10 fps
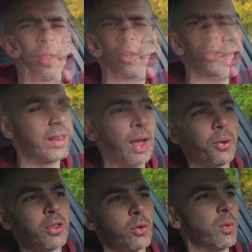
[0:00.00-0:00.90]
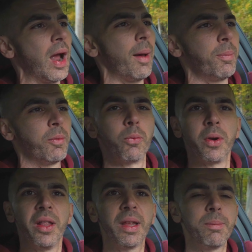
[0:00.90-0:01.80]
I think that with the wrap, it
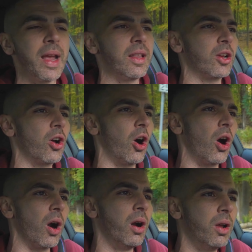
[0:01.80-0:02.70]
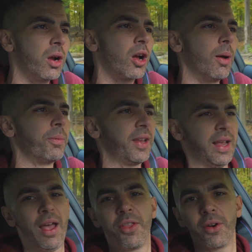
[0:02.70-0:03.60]
really made the car come
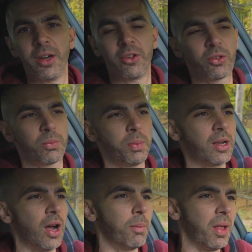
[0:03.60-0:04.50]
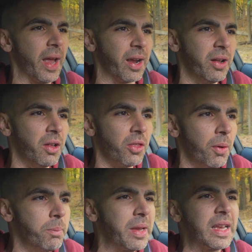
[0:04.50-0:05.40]
together and just become like
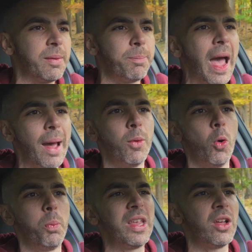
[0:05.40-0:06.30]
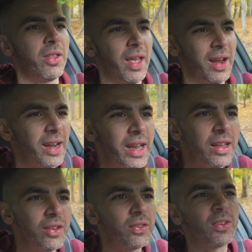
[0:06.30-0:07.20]
the mean Batmobile that it
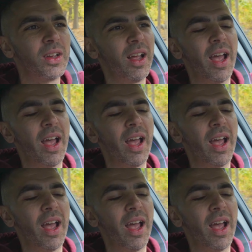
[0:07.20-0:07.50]
is.